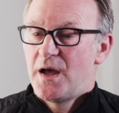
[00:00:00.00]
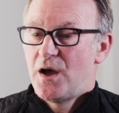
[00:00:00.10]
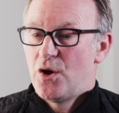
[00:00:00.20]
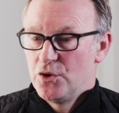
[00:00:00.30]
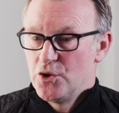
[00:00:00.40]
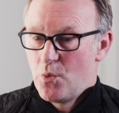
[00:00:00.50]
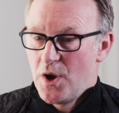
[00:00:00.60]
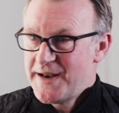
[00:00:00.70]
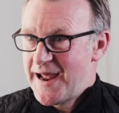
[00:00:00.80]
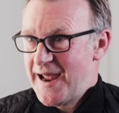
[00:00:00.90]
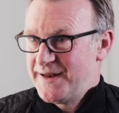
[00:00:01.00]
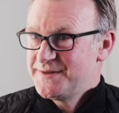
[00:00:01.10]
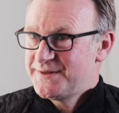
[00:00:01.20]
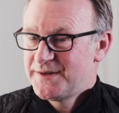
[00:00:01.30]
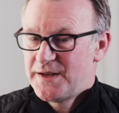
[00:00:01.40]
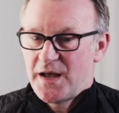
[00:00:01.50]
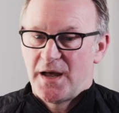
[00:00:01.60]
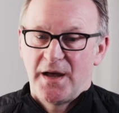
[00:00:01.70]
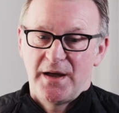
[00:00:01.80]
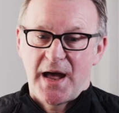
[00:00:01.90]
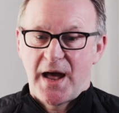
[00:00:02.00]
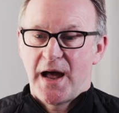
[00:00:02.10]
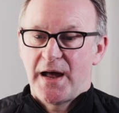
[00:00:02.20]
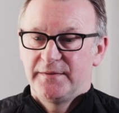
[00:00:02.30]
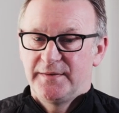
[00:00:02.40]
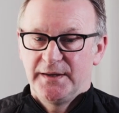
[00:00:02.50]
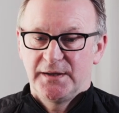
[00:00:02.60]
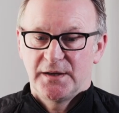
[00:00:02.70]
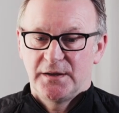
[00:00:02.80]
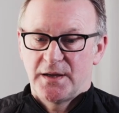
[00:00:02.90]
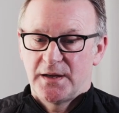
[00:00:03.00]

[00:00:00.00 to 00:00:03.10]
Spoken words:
on the one hand, I think